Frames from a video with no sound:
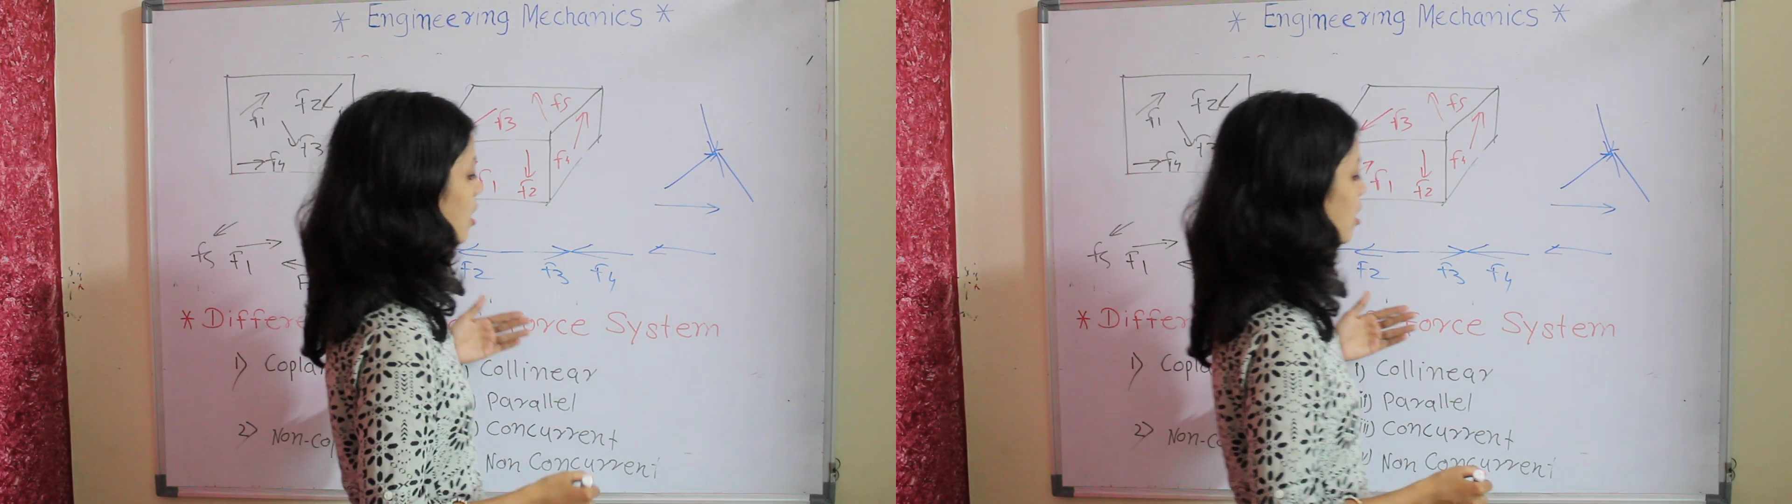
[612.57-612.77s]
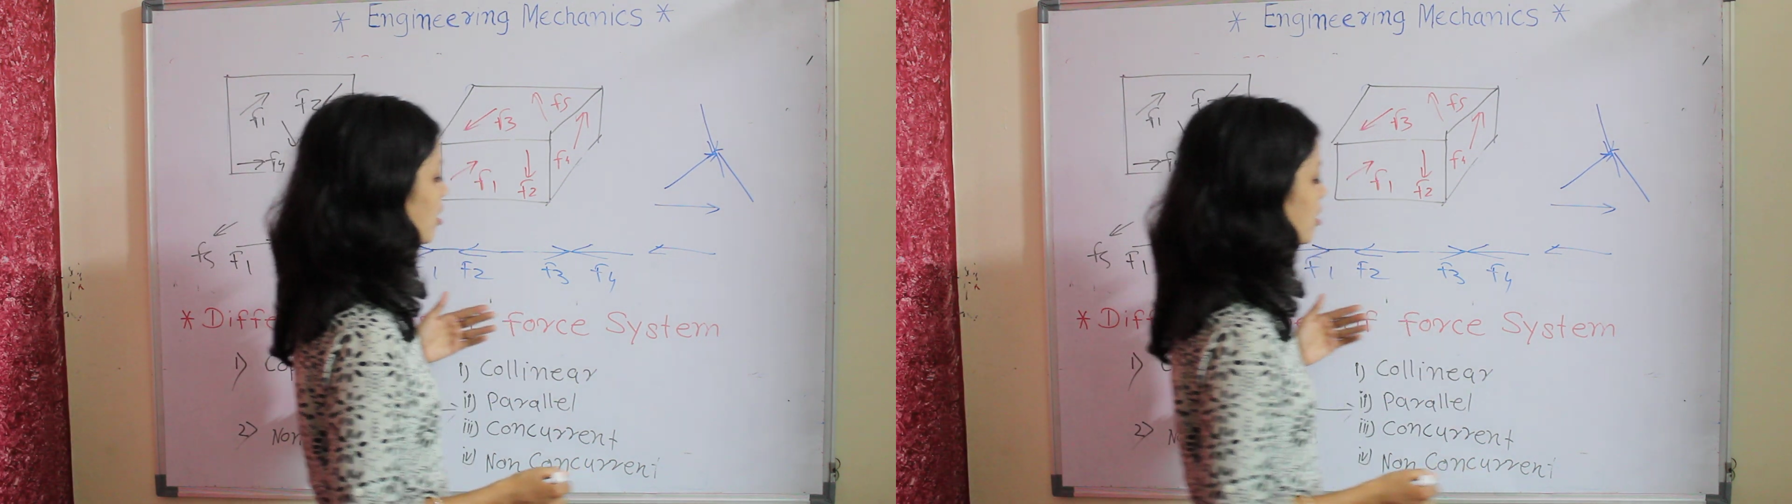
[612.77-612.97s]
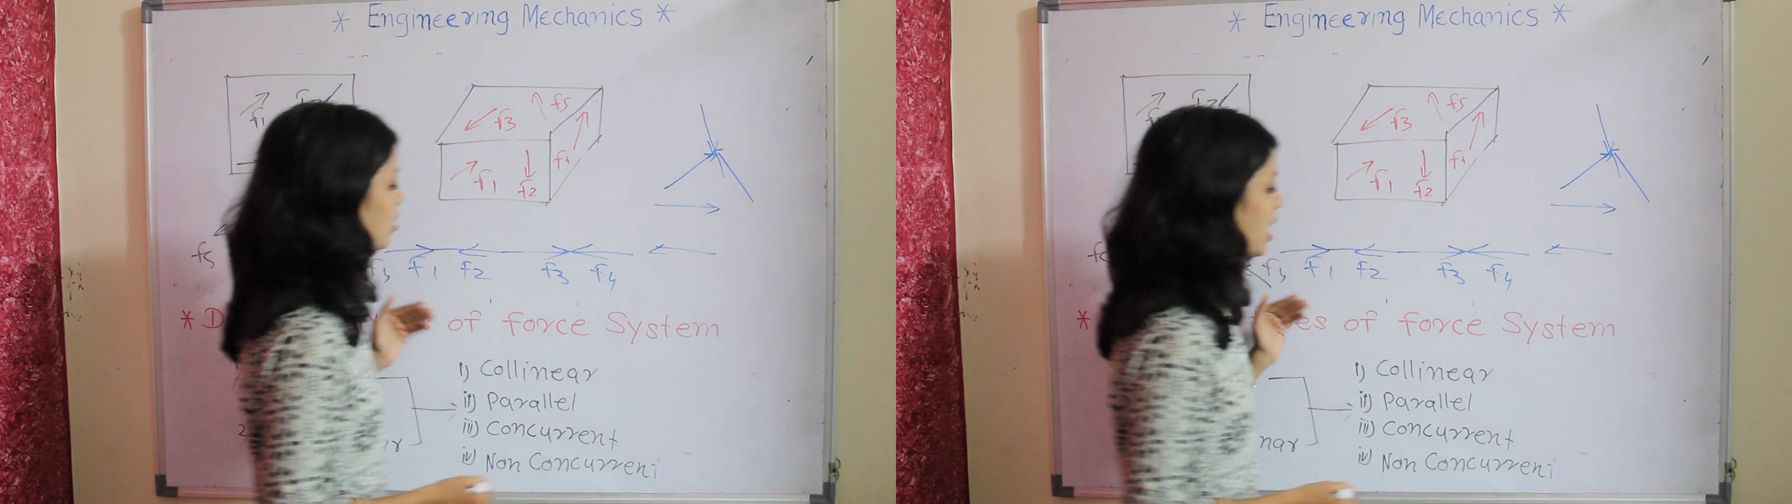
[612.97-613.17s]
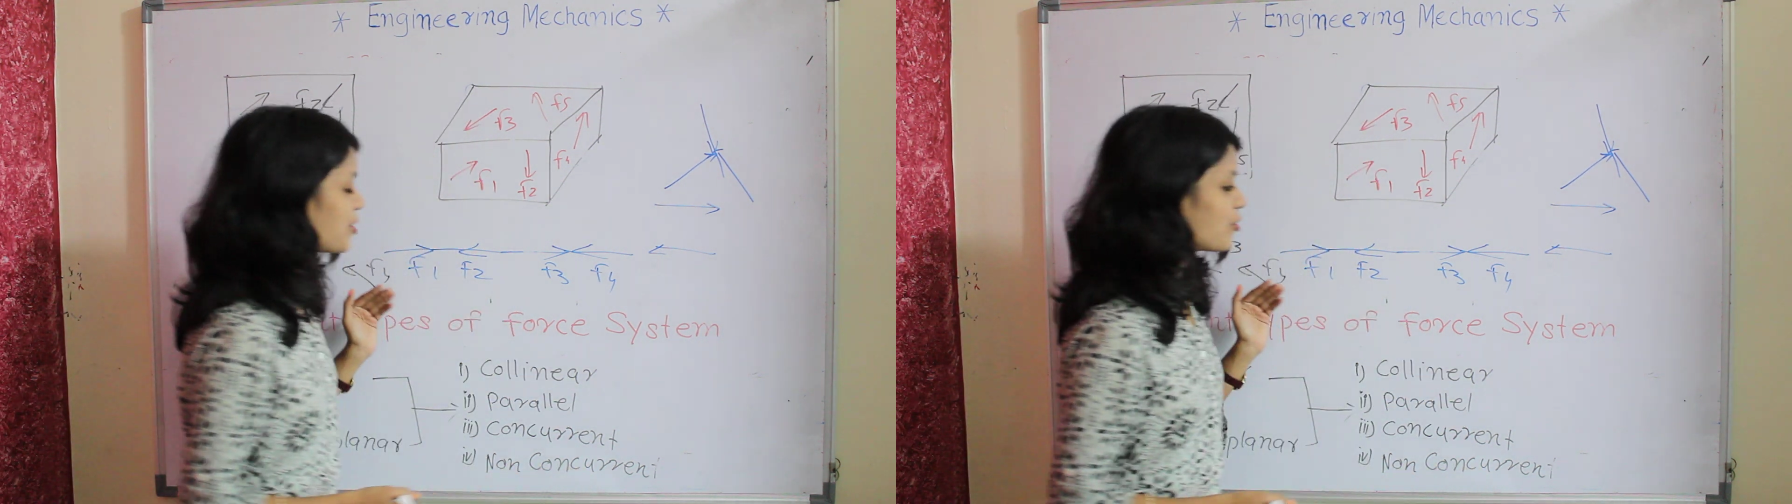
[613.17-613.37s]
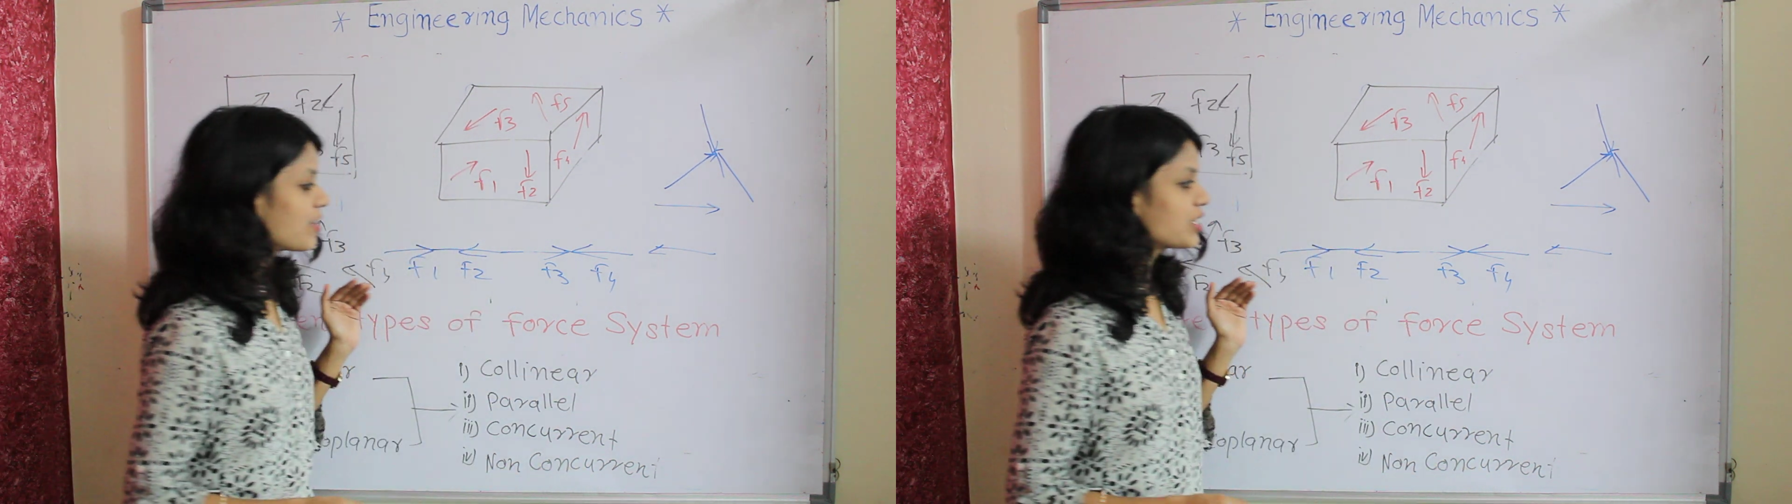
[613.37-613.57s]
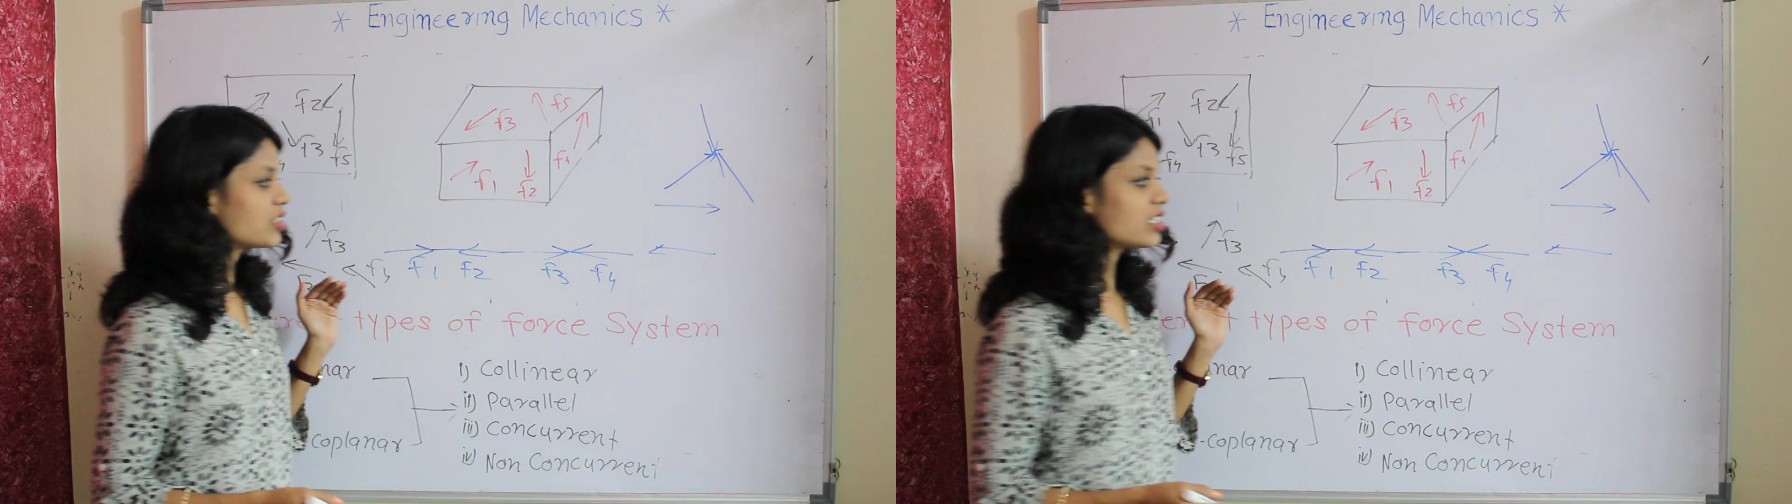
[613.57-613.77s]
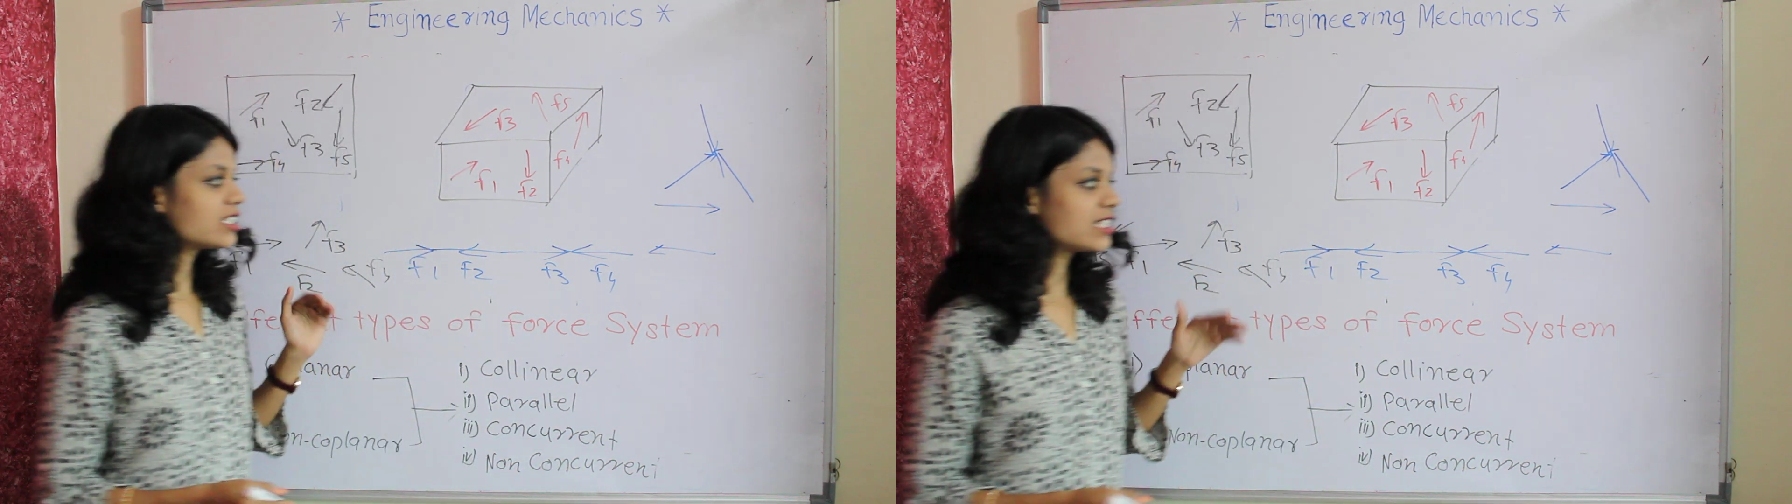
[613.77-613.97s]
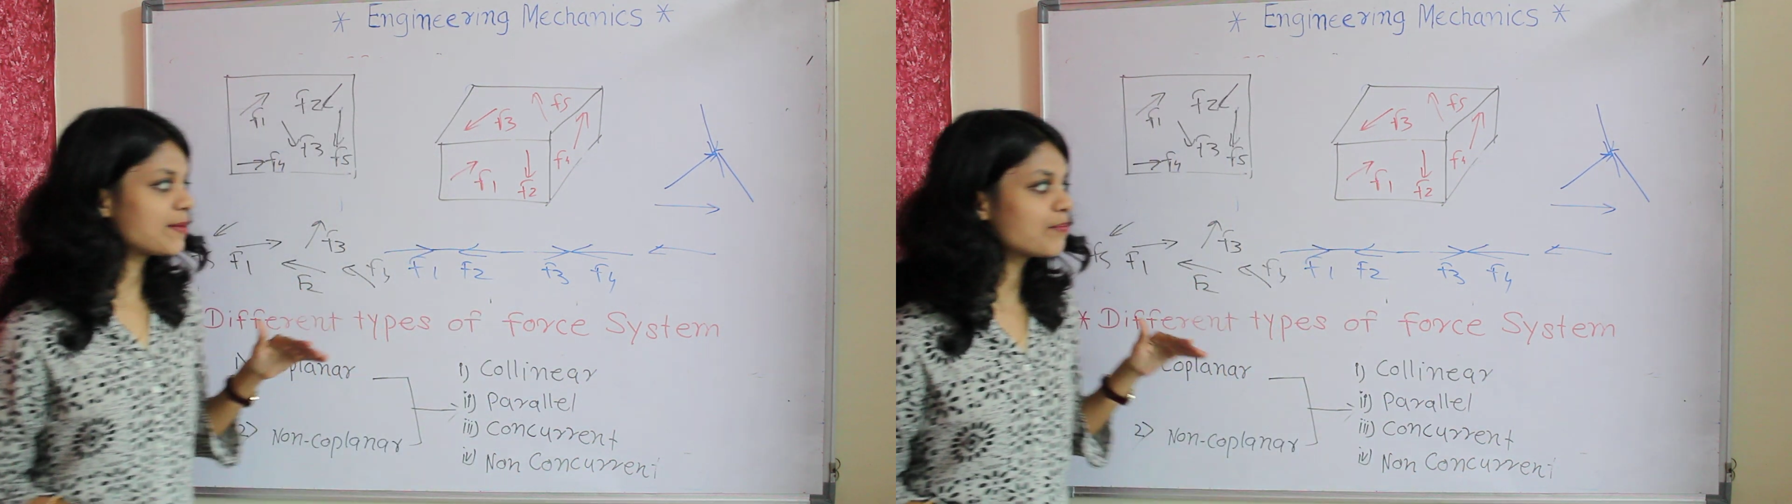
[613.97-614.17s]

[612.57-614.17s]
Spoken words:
line of action is same.